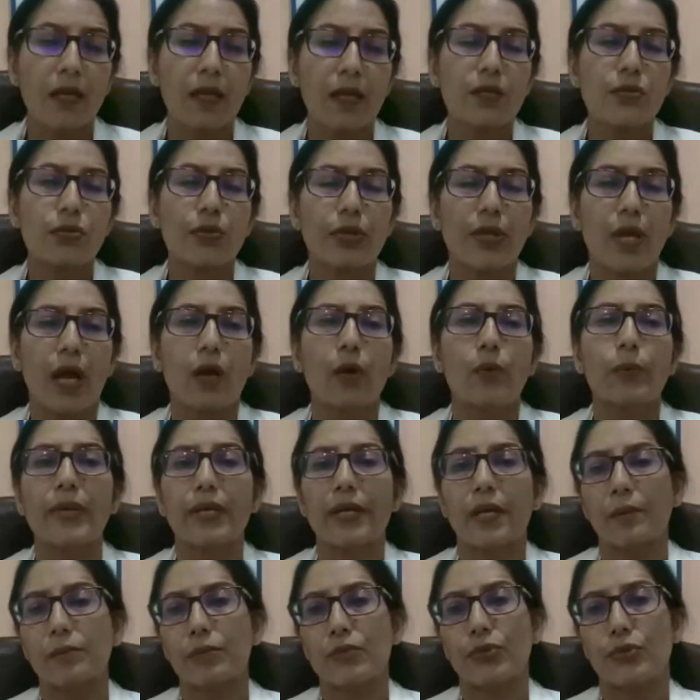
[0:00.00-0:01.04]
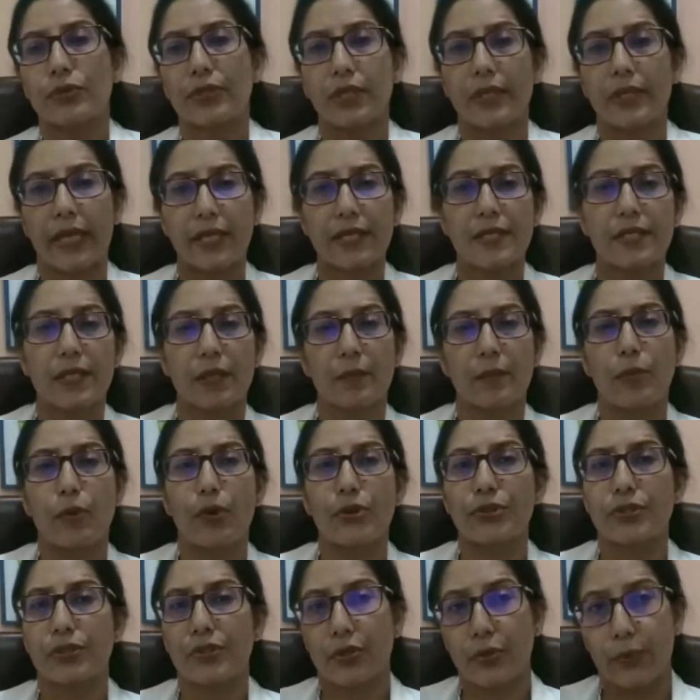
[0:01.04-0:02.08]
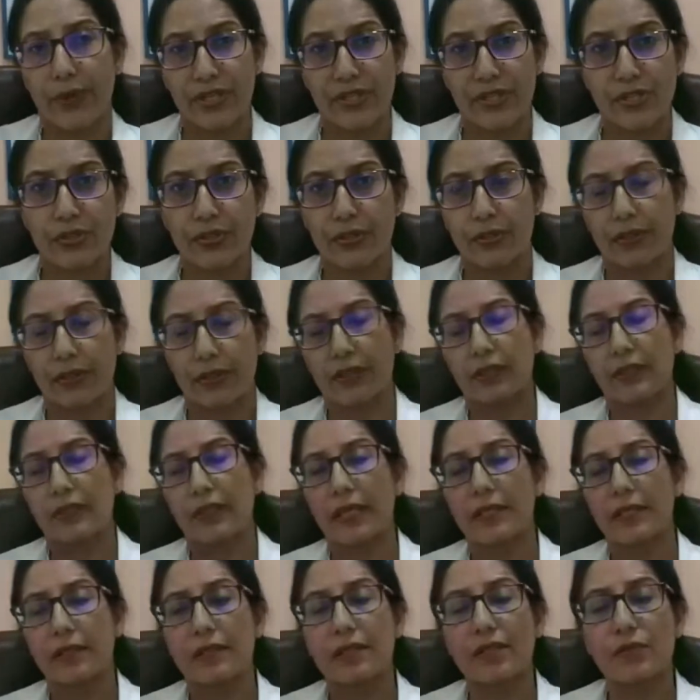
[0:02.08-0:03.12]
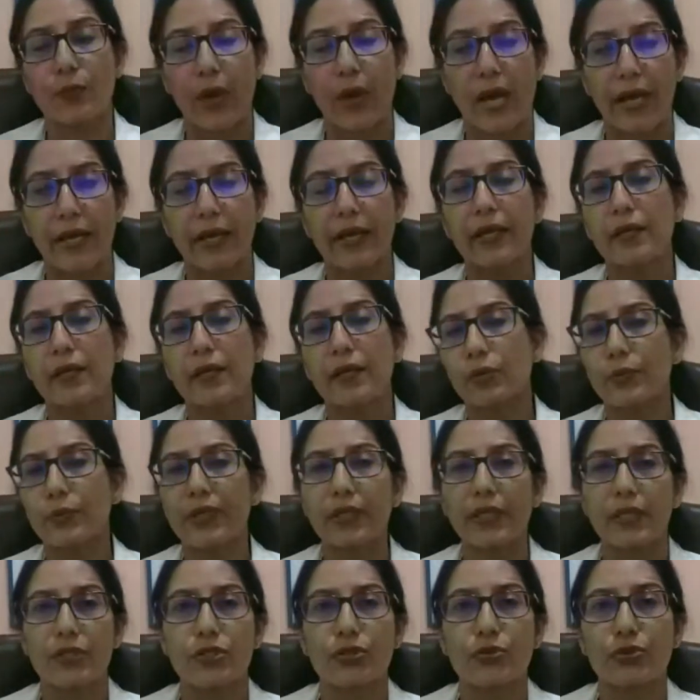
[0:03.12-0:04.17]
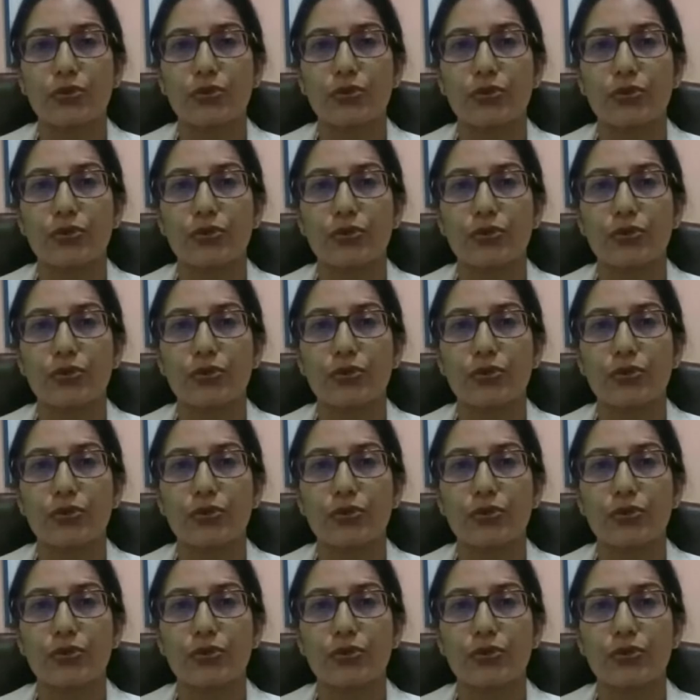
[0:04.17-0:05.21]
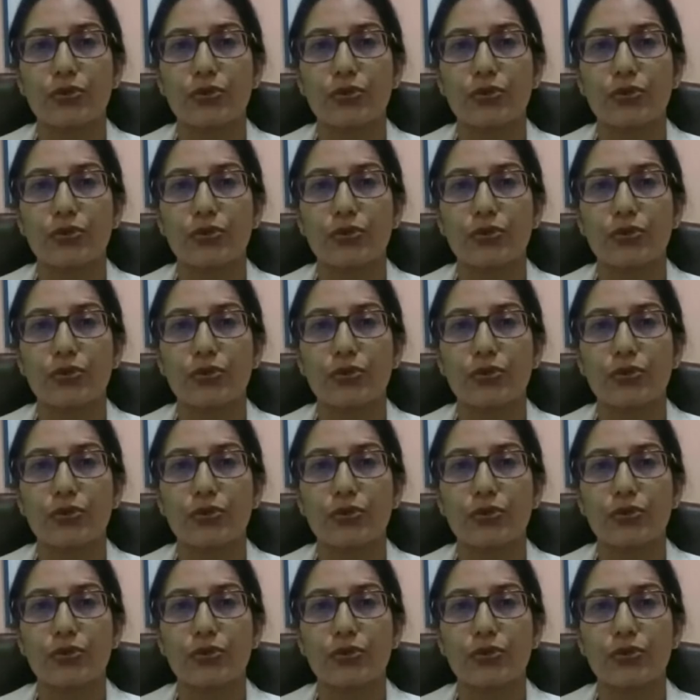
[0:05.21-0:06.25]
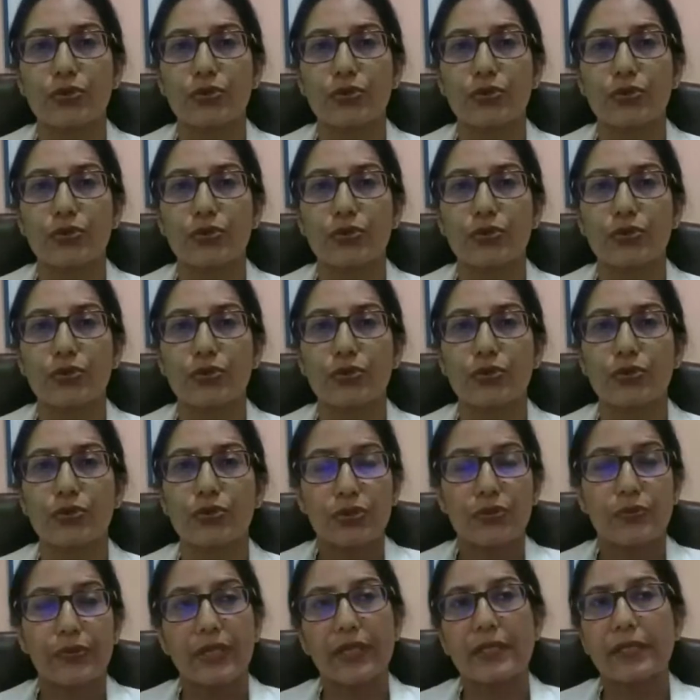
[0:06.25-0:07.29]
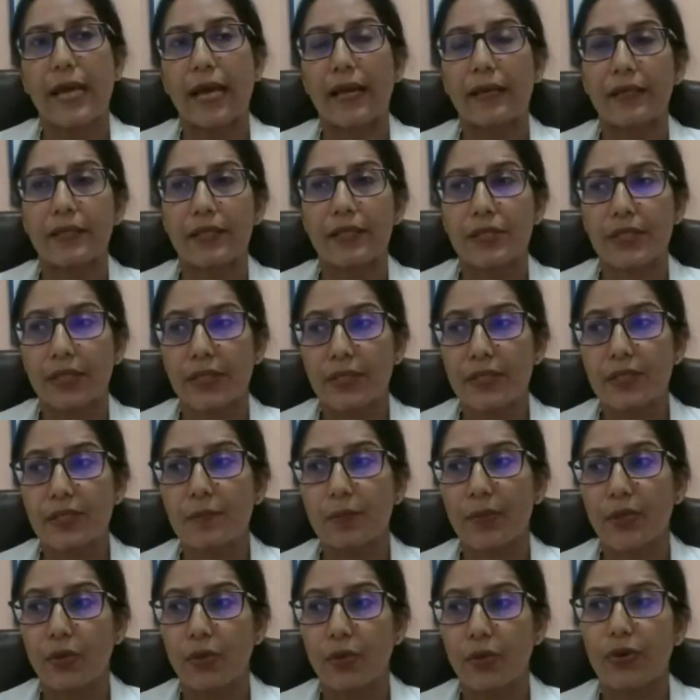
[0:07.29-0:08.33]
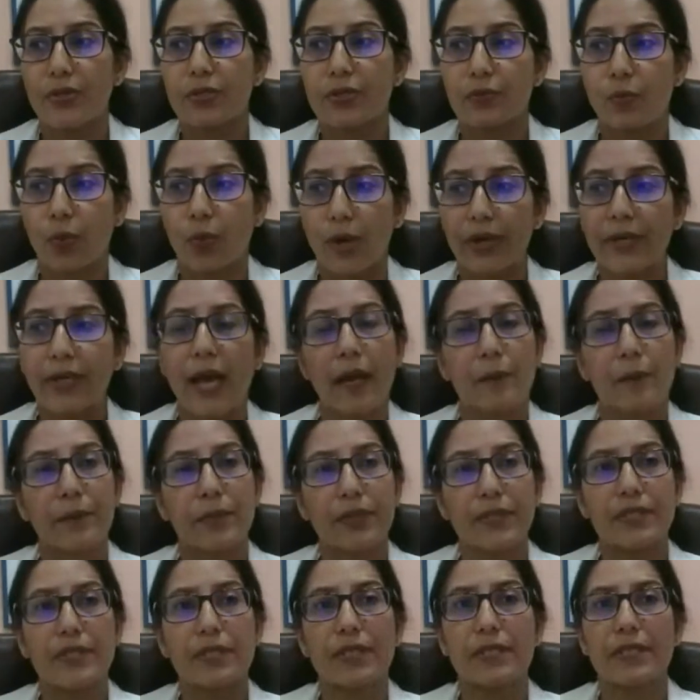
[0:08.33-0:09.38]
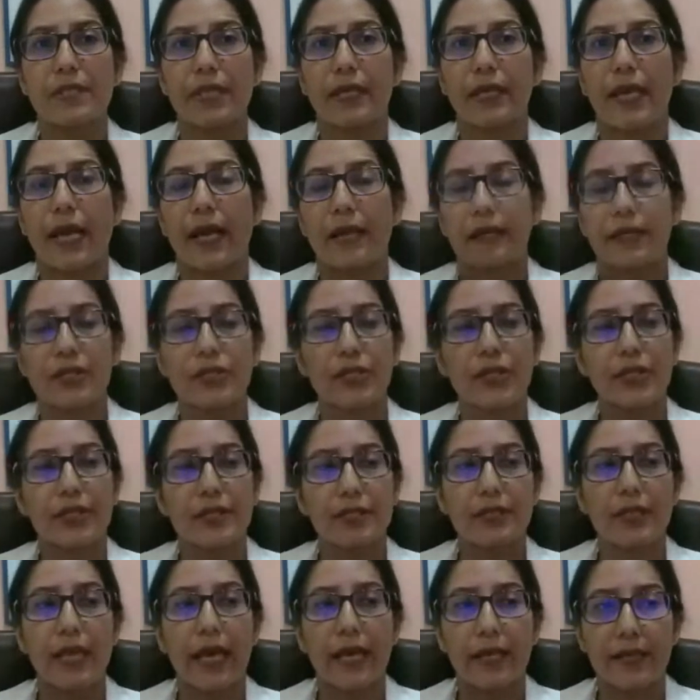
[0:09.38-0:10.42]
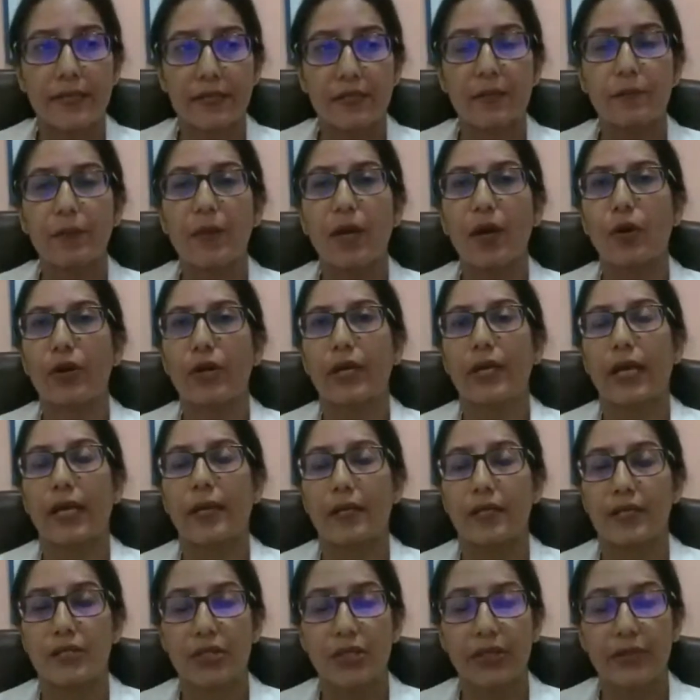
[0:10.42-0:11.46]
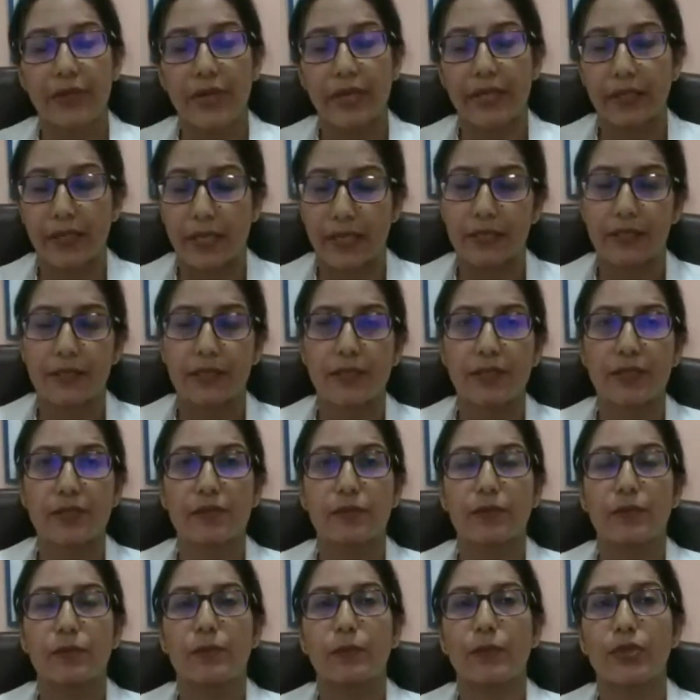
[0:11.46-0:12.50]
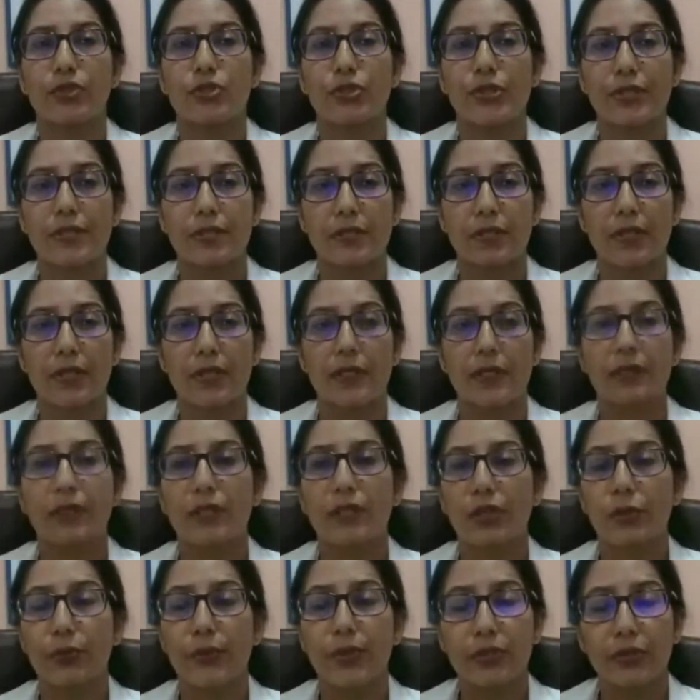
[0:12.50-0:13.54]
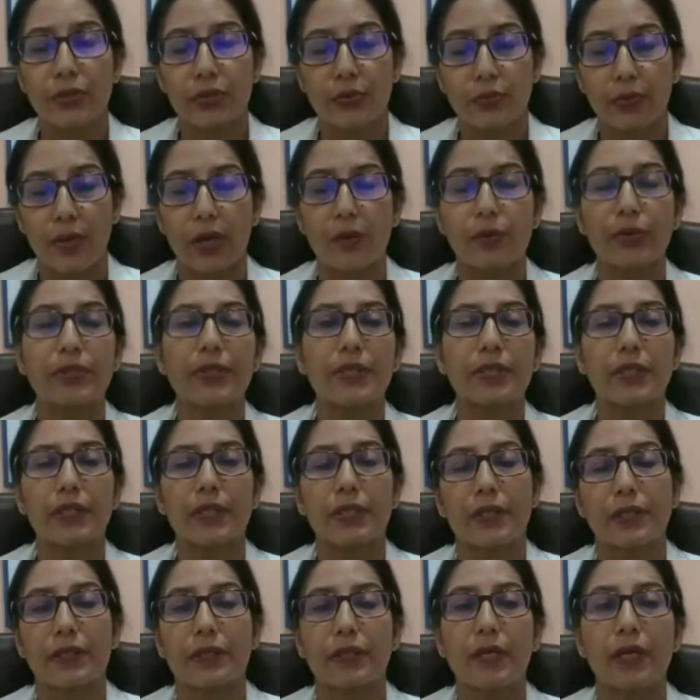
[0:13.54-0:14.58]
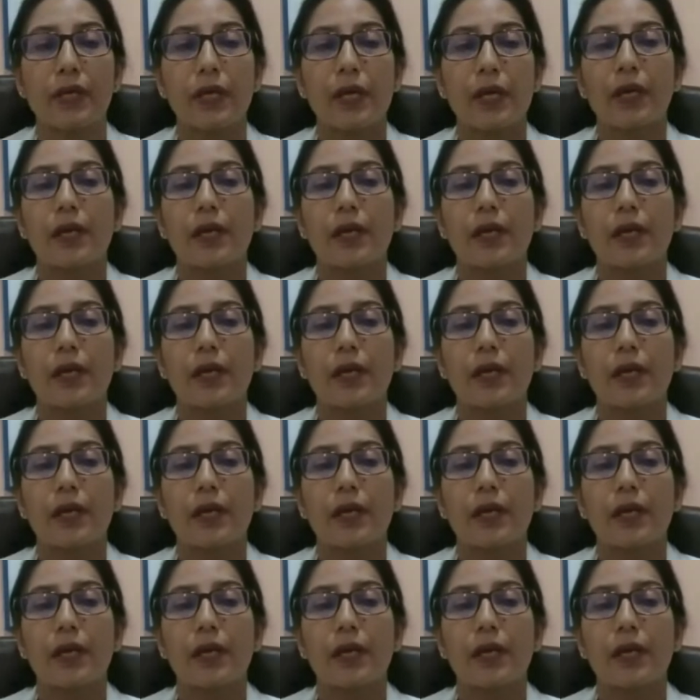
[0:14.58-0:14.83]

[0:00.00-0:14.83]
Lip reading: So now we come to the next important question, that is, why do we need to treat allergies? Now, you need to treat allergies because what happens is an allergic asthma or an allergic rhinitis, which is continuing throughout the year,